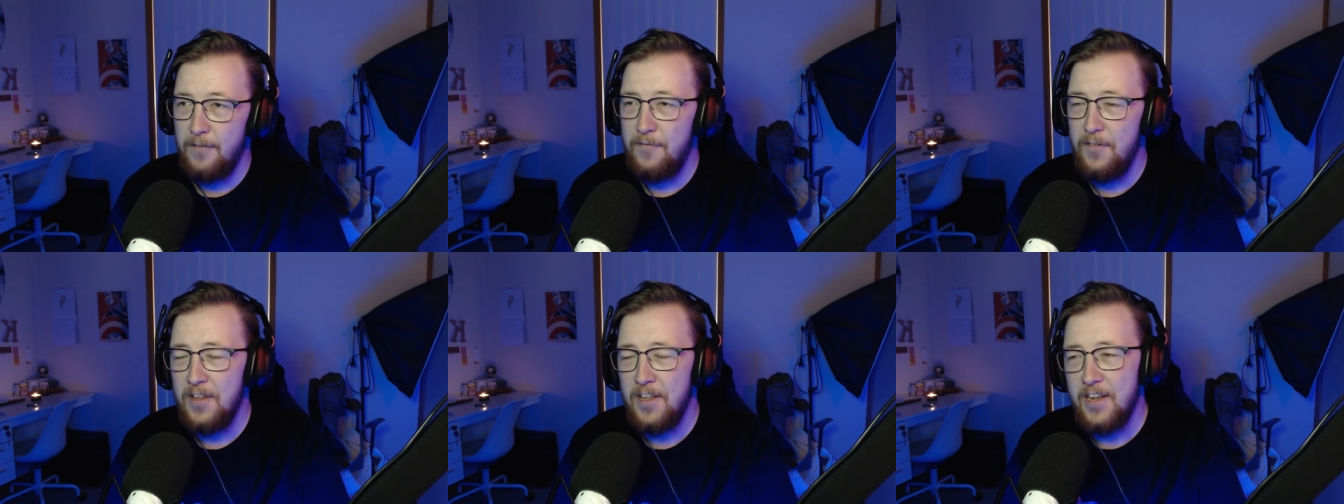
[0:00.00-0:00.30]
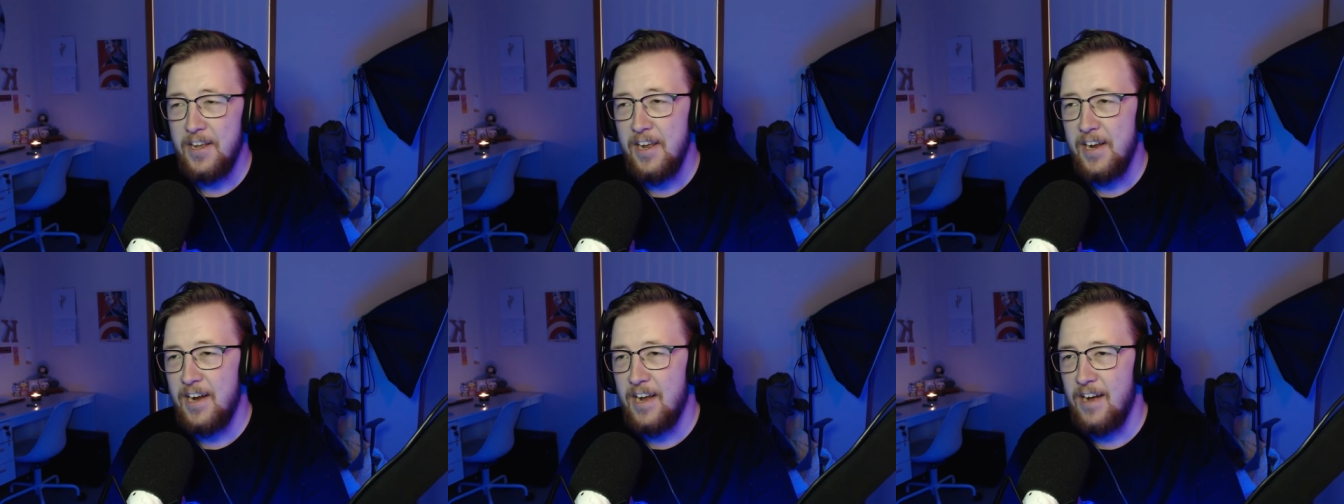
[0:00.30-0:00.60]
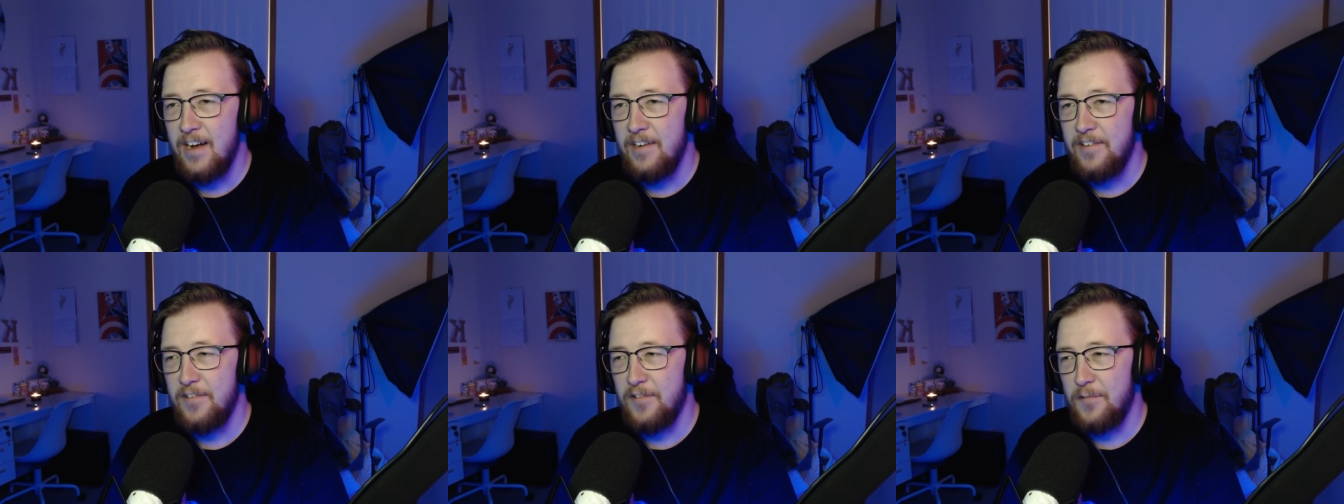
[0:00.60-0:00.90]
I feel like you
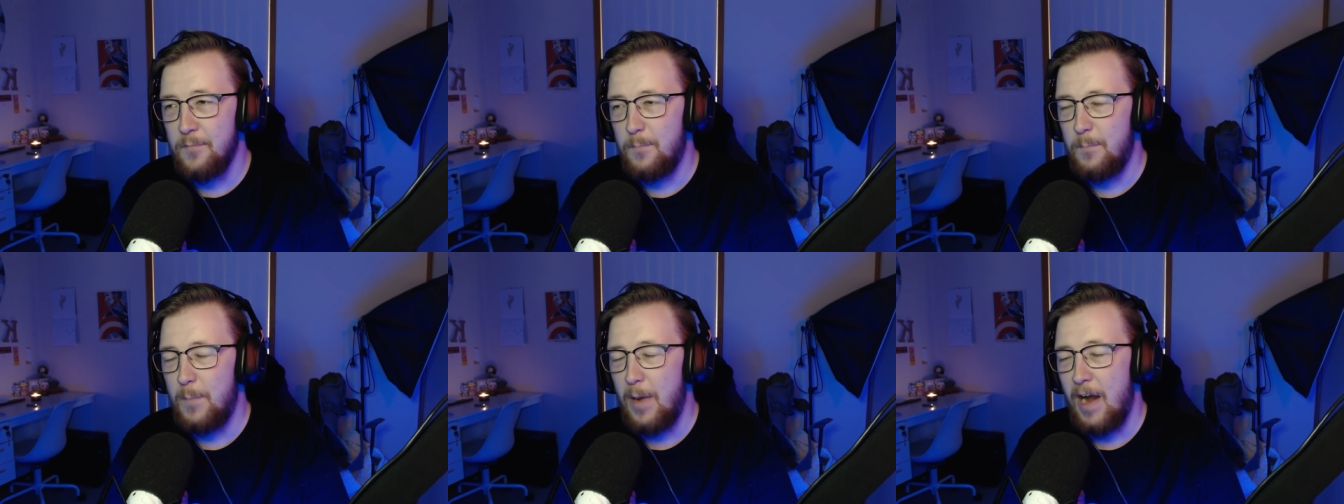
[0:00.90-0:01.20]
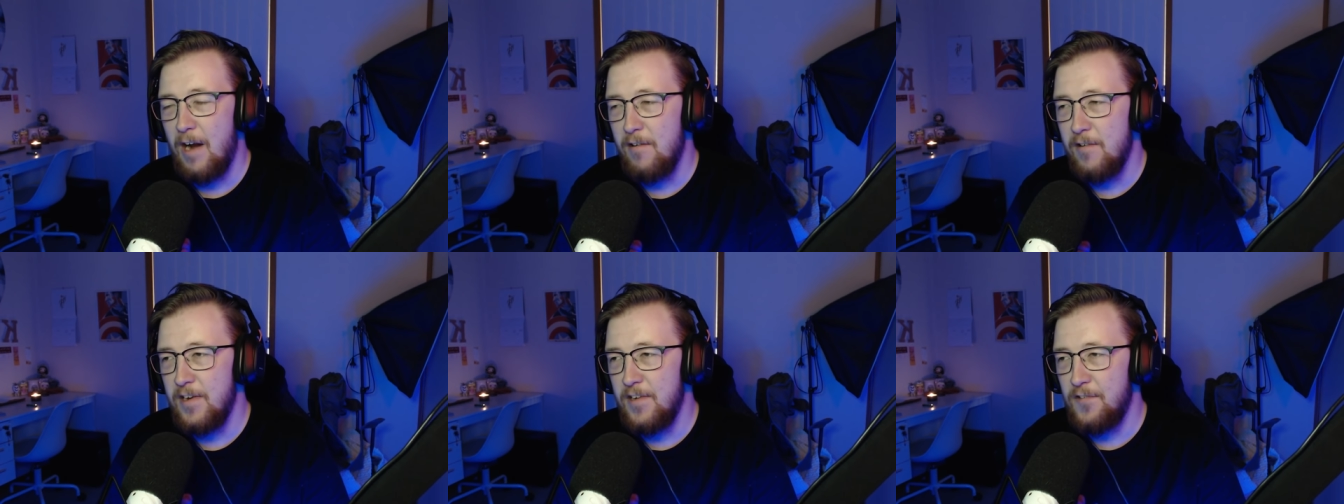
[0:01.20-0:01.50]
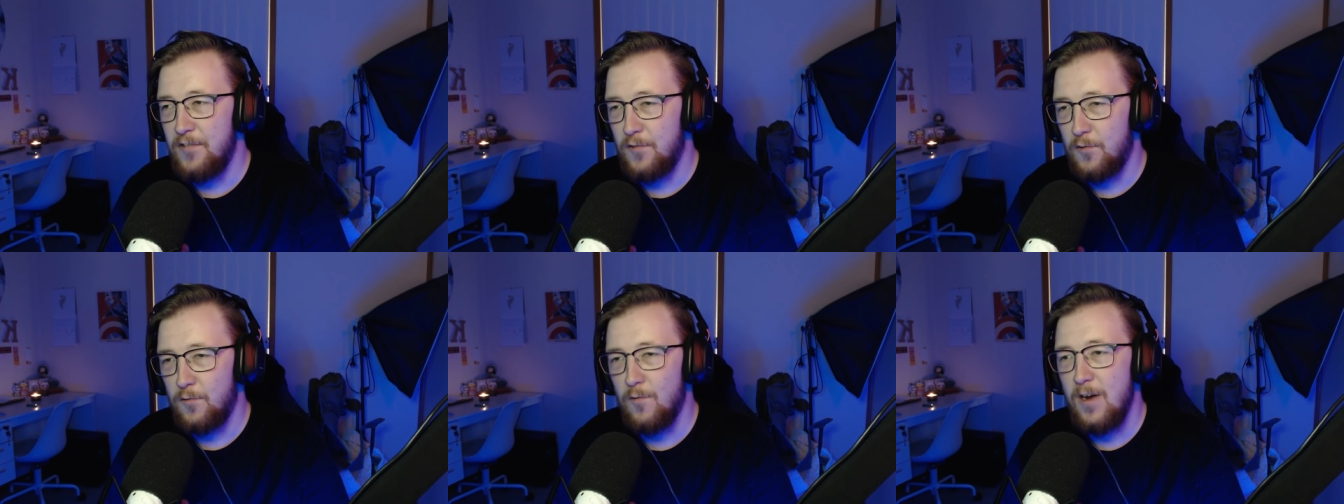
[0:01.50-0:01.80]
can't just parody
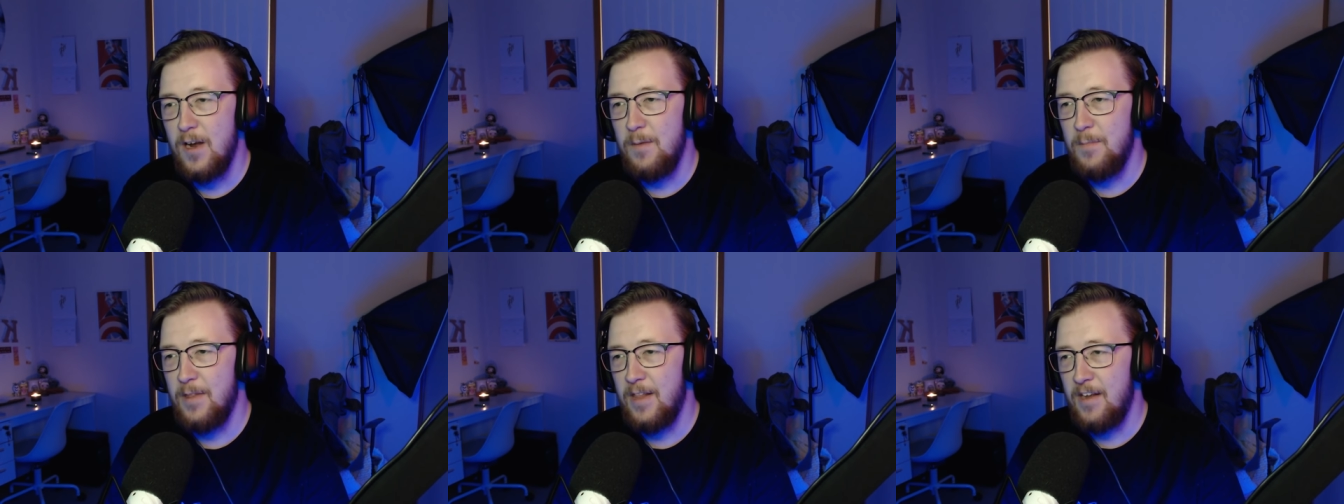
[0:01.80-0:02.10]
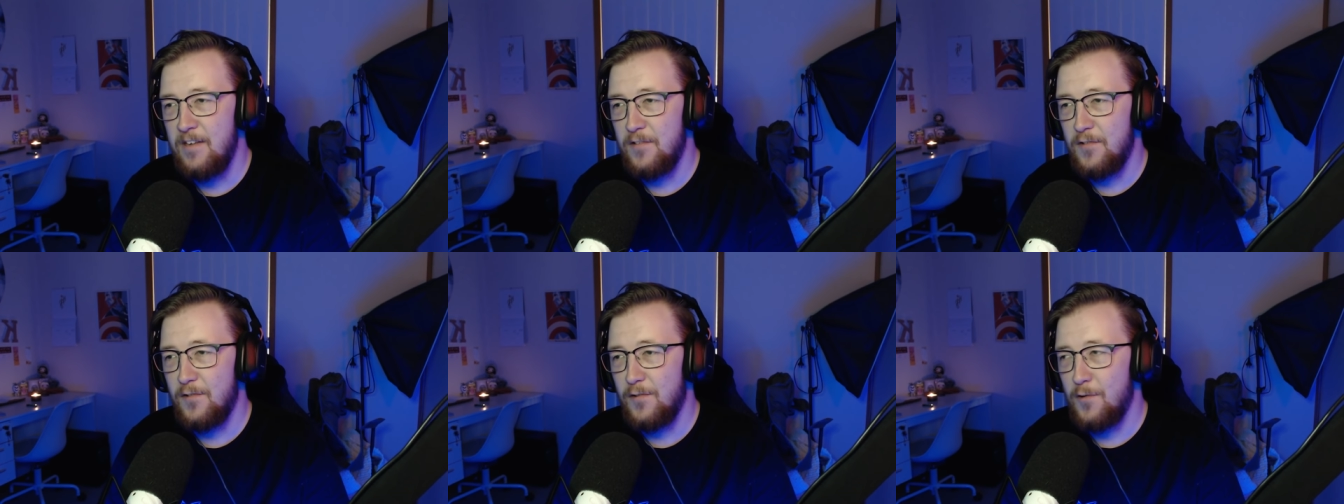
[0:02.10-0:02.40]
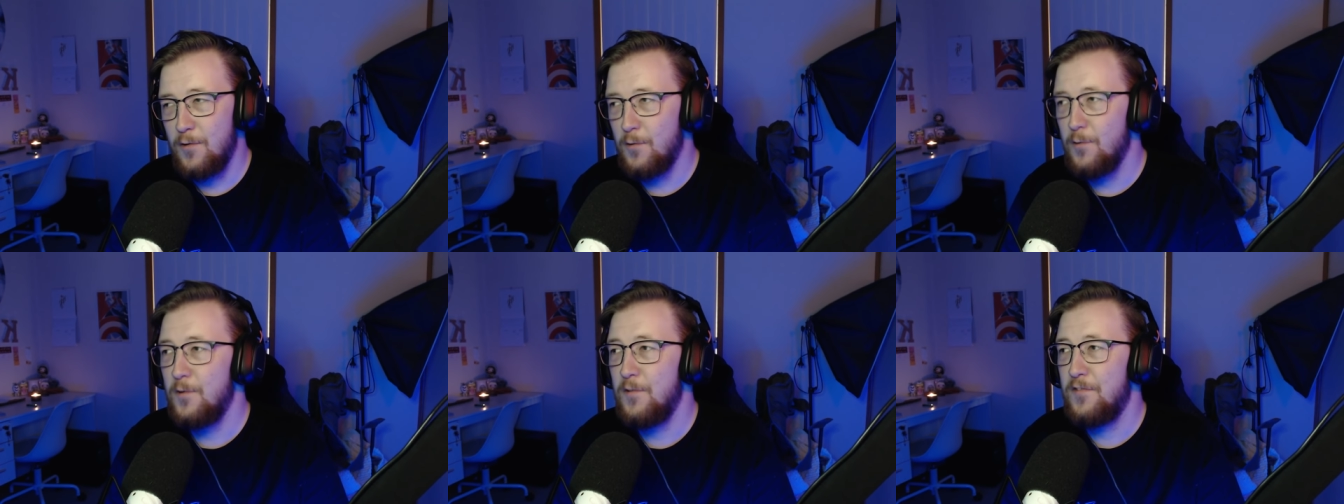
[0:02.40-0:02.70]
Scream and then just
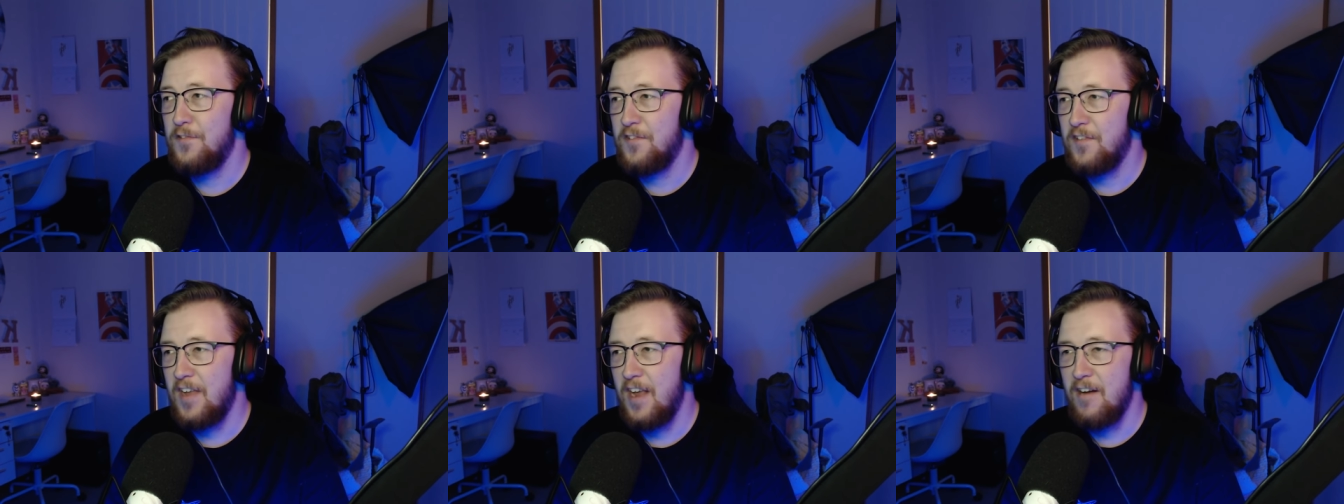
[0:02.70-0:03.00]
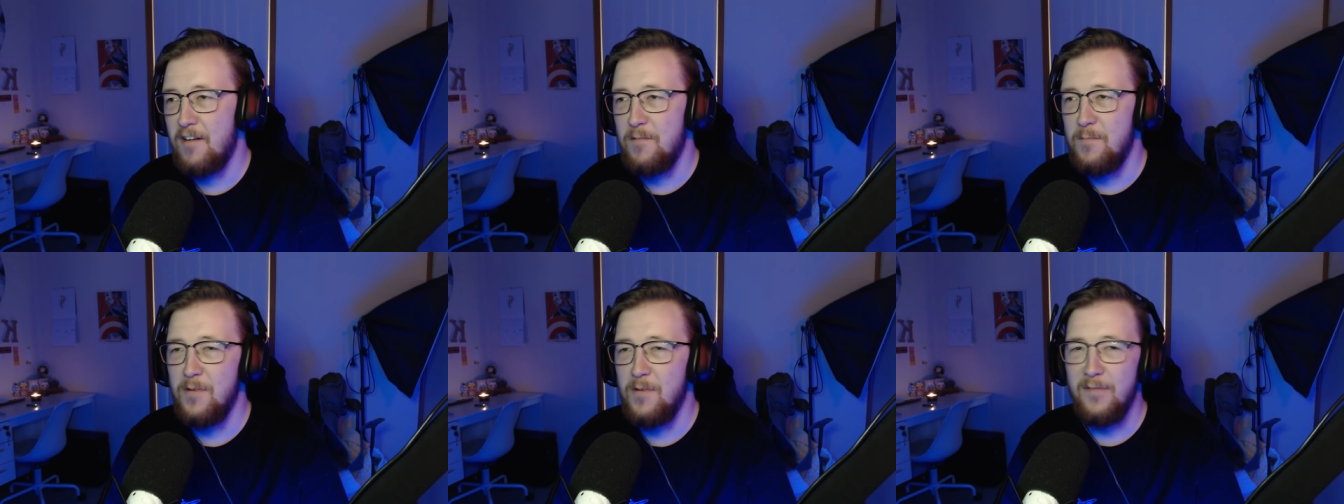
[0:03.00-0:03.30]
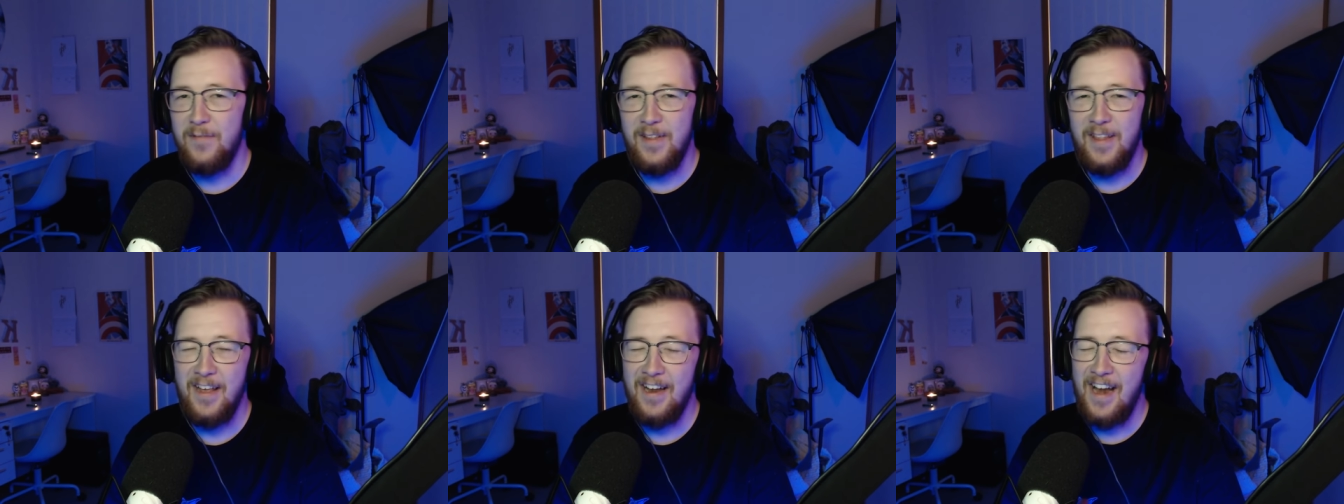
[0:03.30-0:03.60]
call it Scary
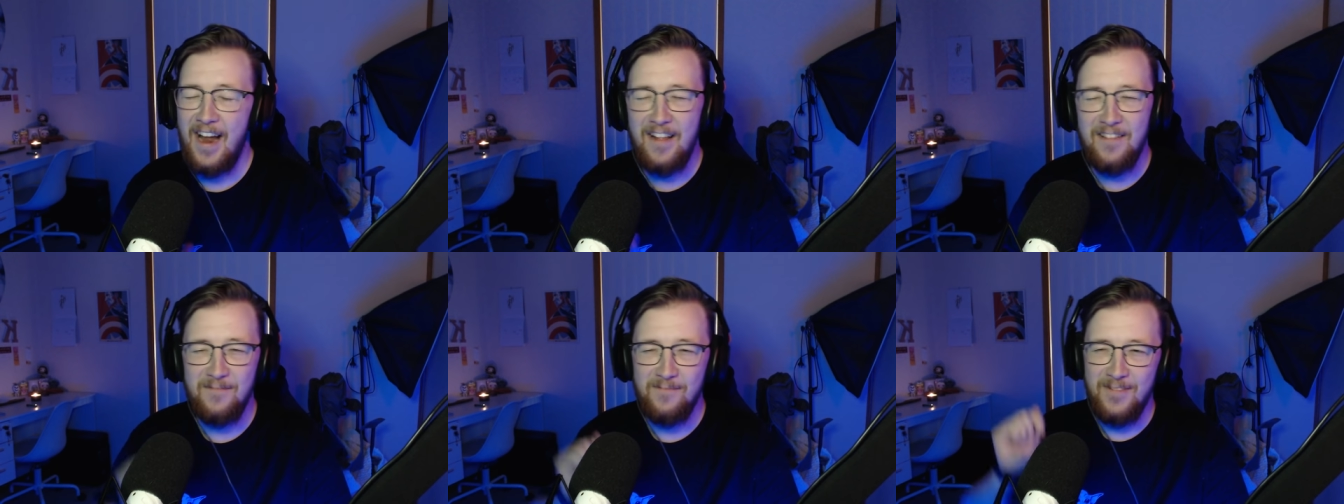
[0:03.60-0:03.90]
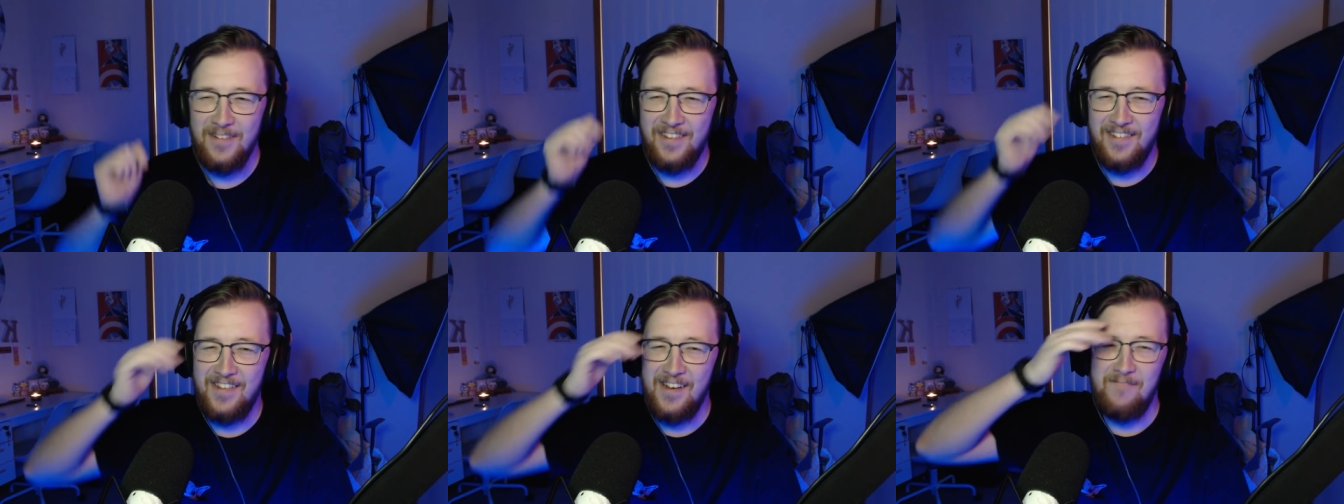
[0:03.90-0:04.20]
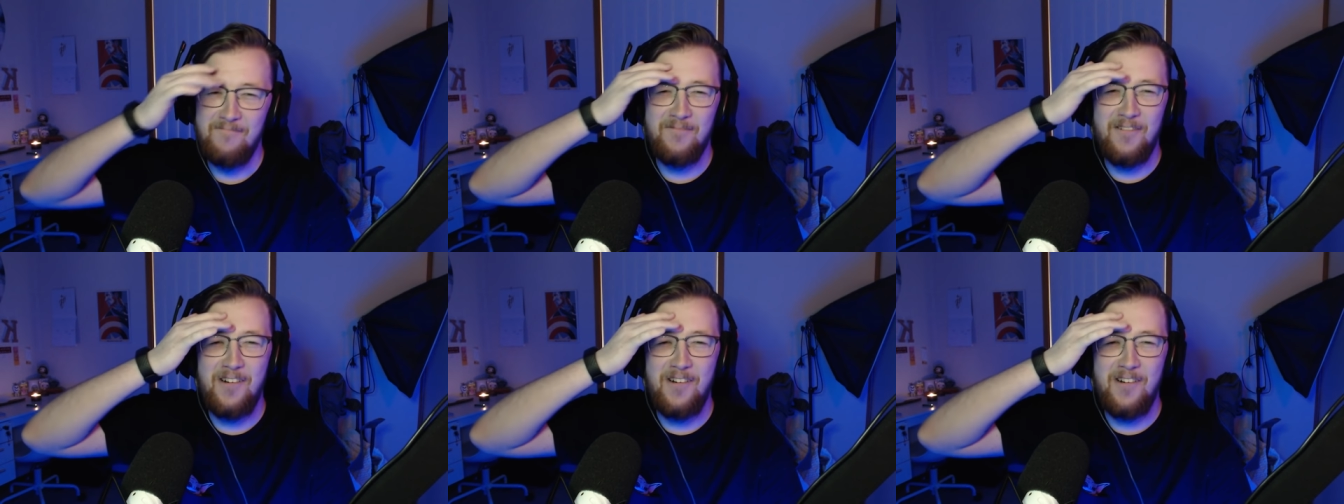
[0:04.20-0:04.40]
Movie. There'd have to be some